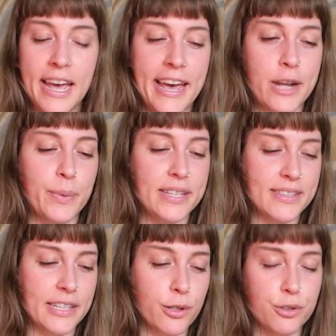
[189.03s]
and we
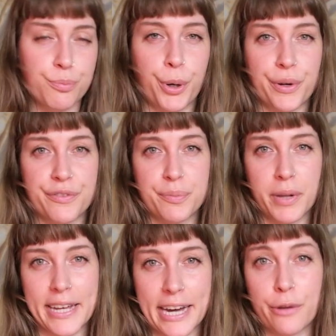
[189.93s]
see those motives
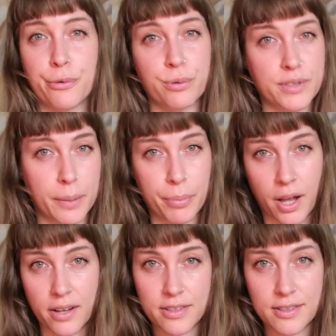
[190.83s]
play out through
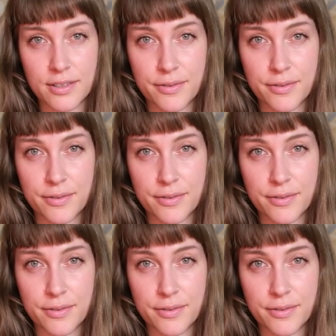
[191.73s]
subplots.